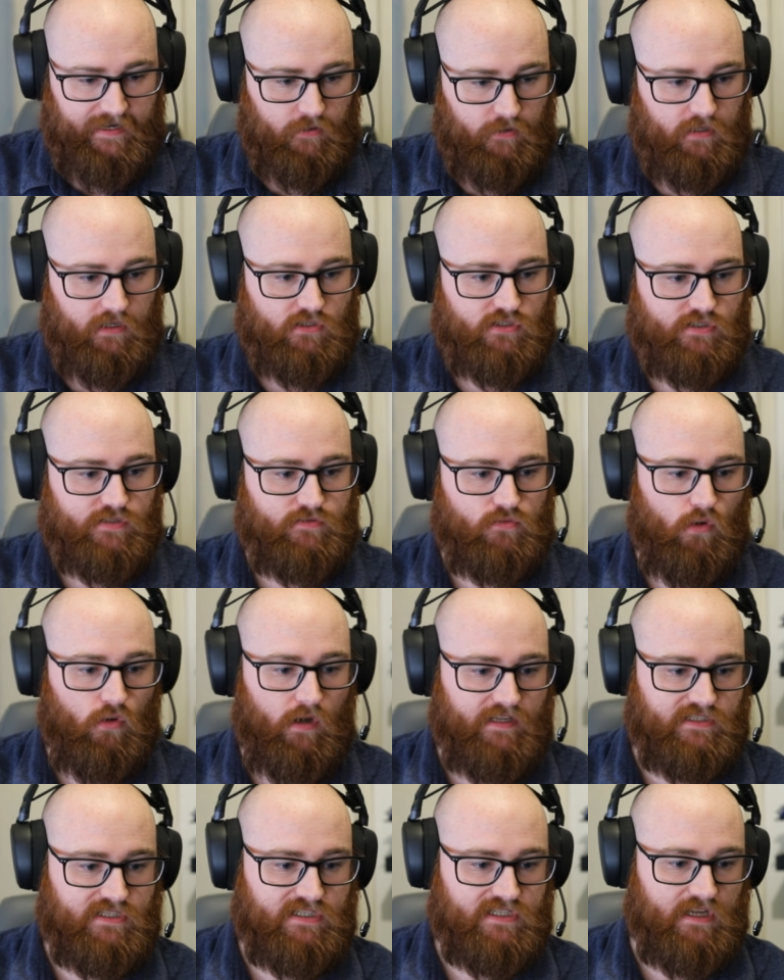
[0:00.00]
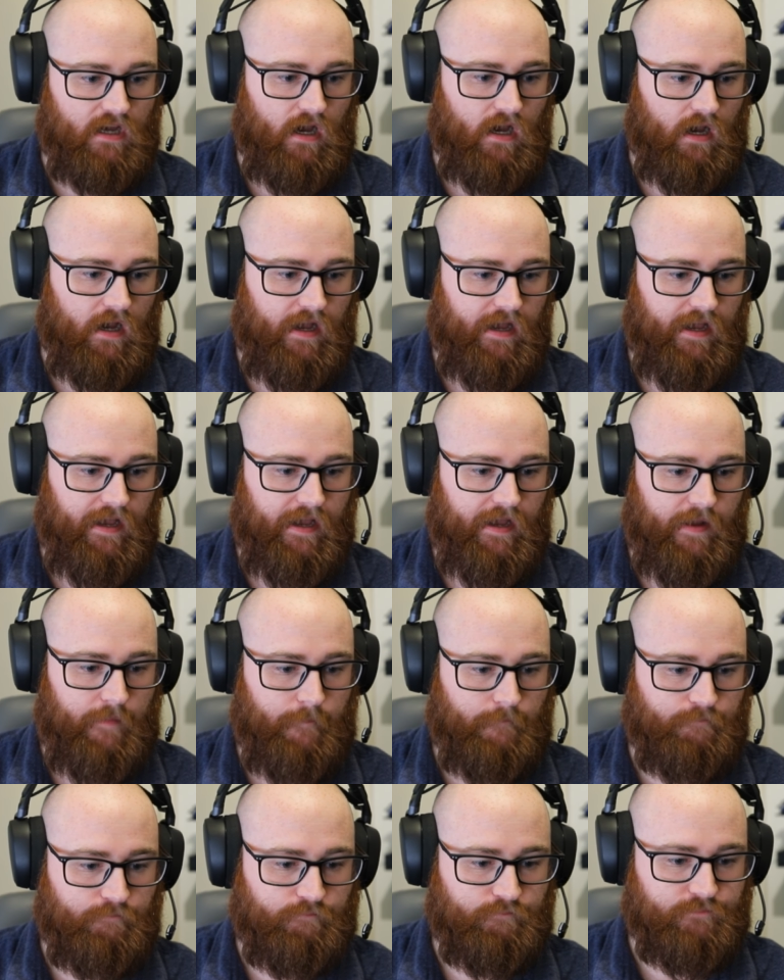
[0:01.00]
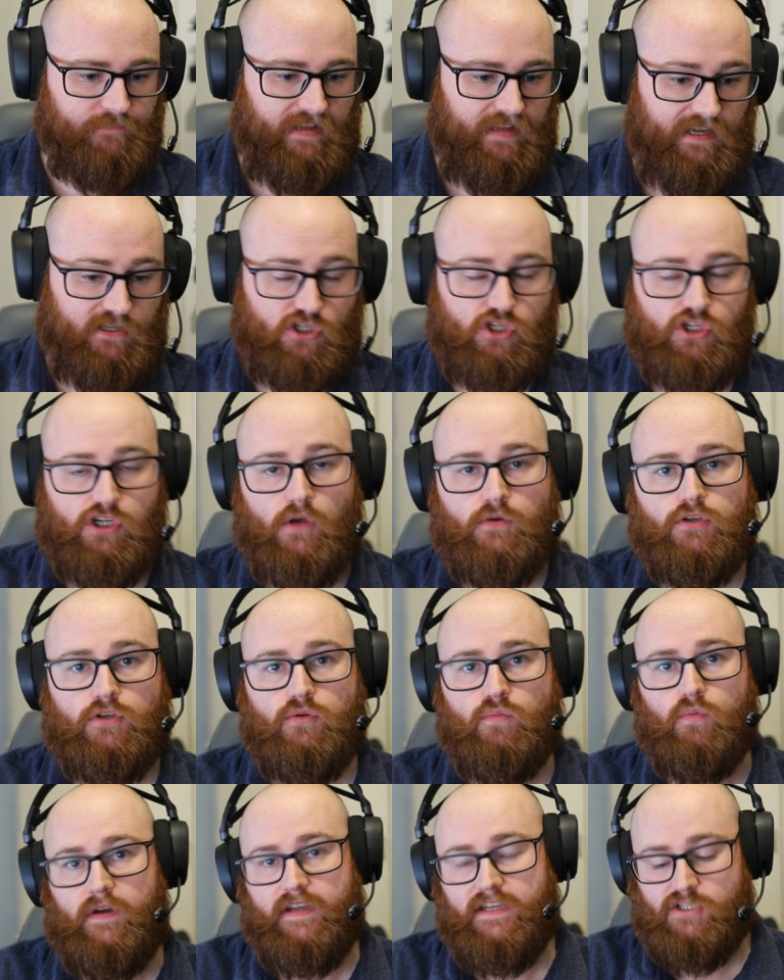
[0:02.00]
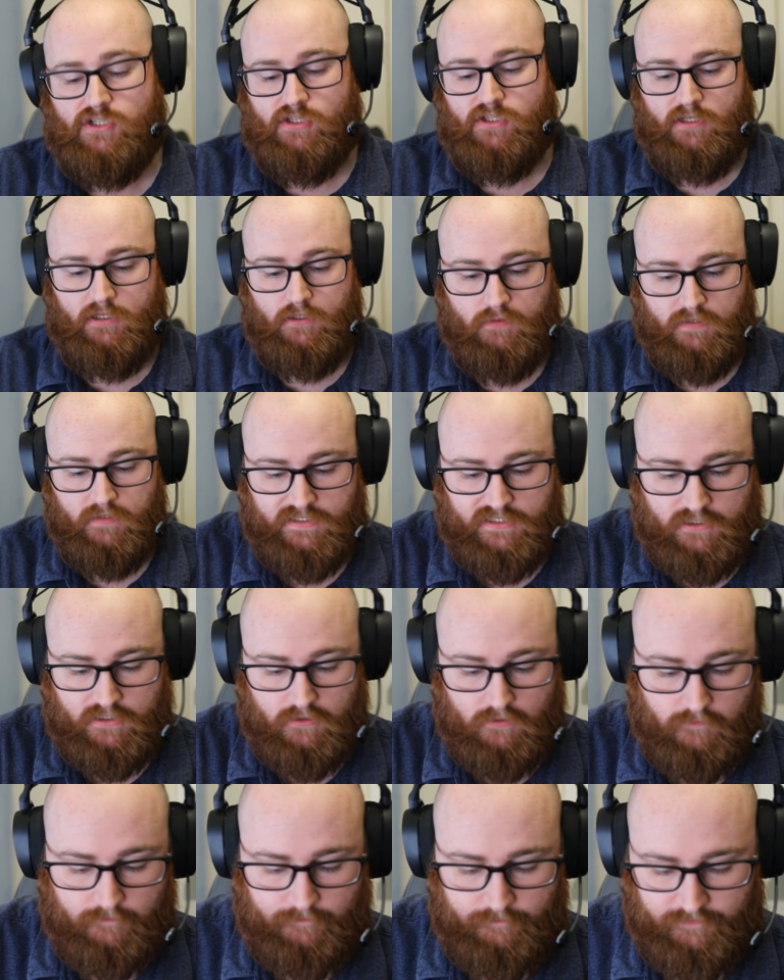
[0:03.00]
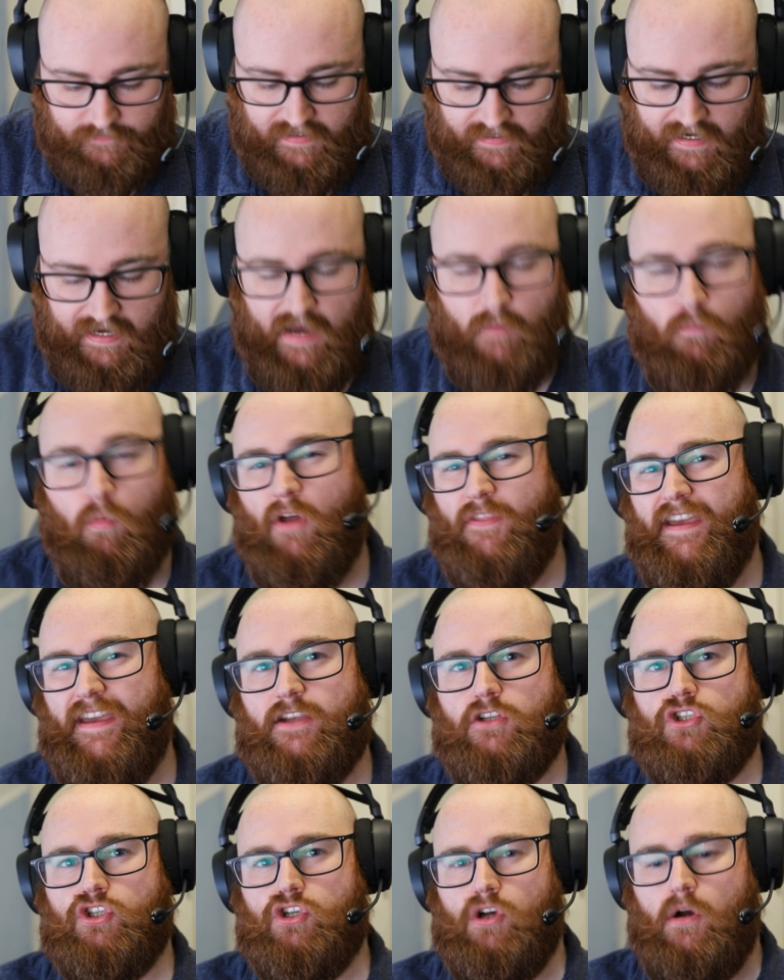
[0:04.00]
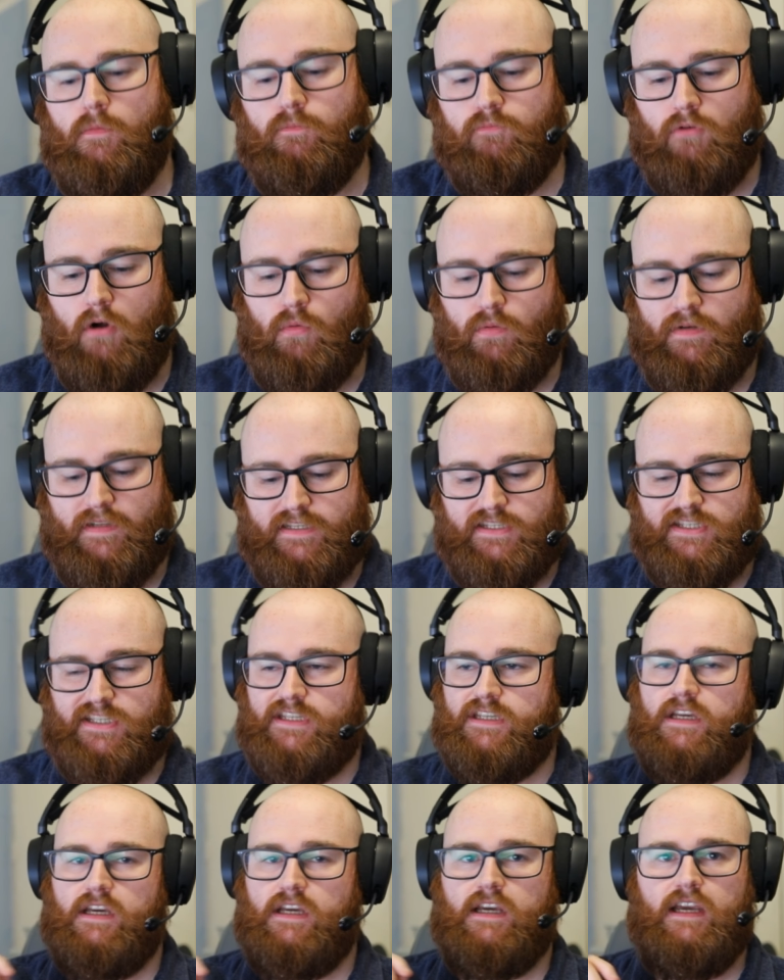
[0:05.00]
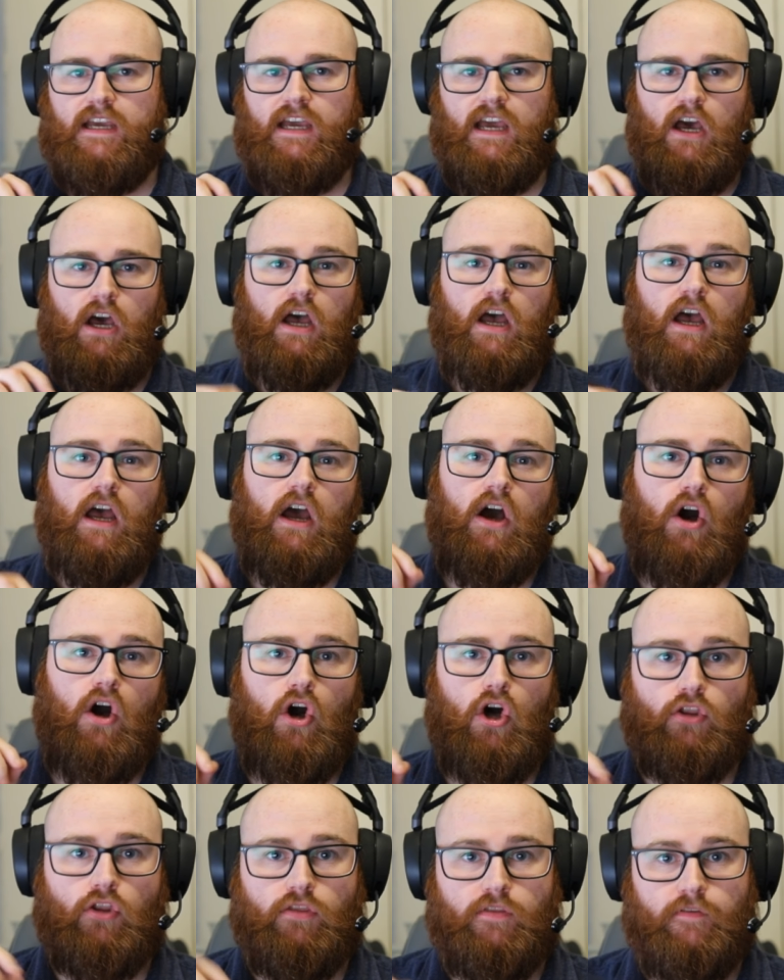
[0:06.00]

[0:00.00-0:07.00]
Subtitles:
I just thought I'd start and show you what each of the units do and what their job role is on the